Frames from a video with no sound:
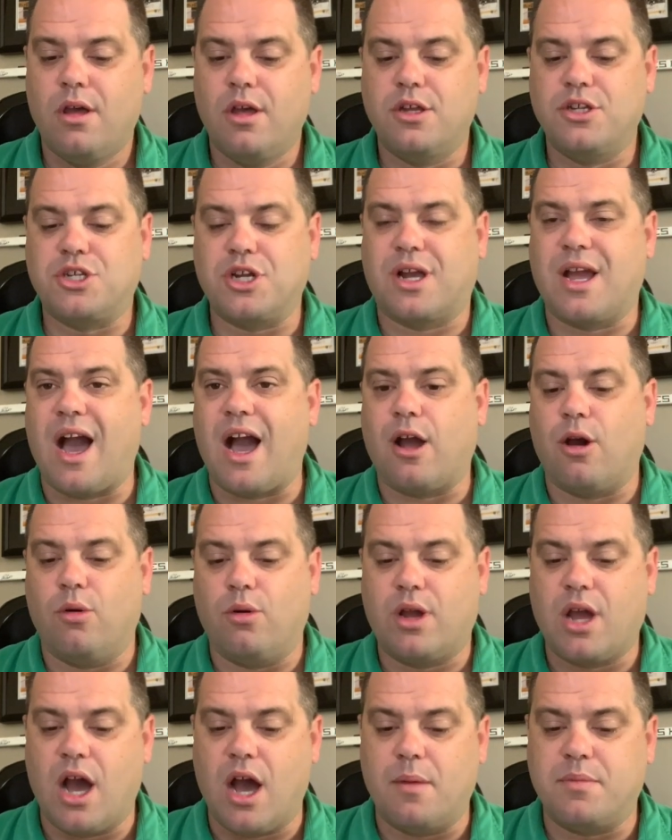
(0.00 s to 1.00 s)
Chicago
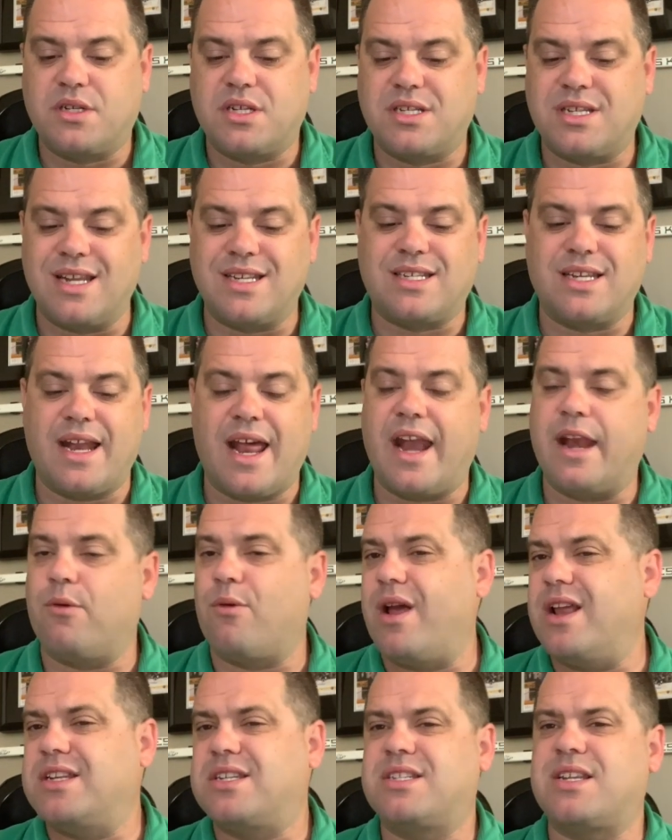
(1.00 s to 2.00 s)
Cubs, Cincinnati Reds,